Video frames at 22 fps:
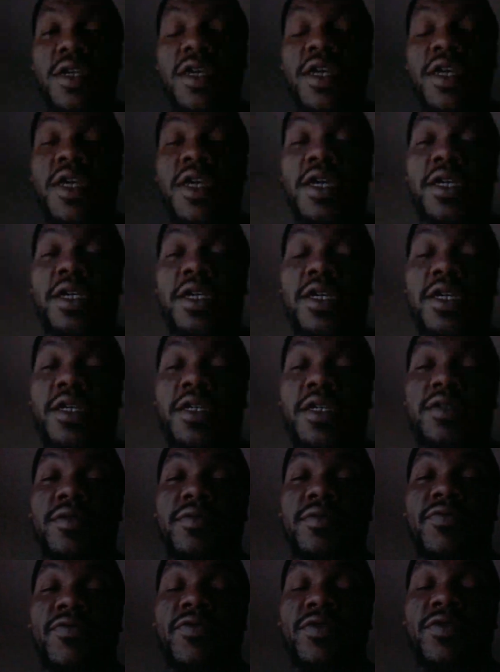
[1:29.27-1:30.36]
at
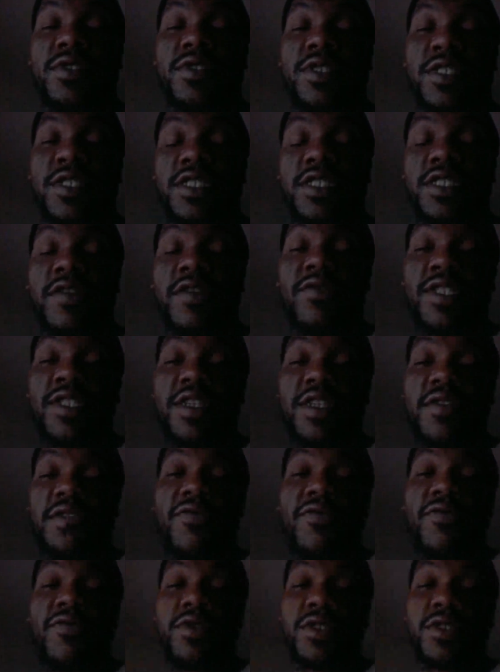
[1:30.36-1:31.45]
for
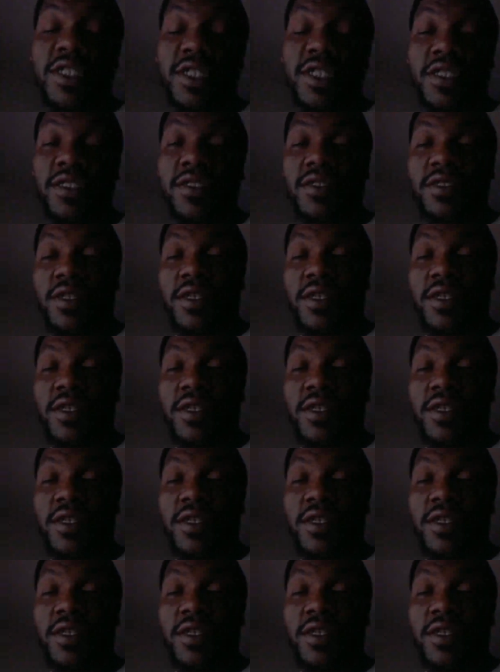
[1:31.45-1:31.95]
17-14.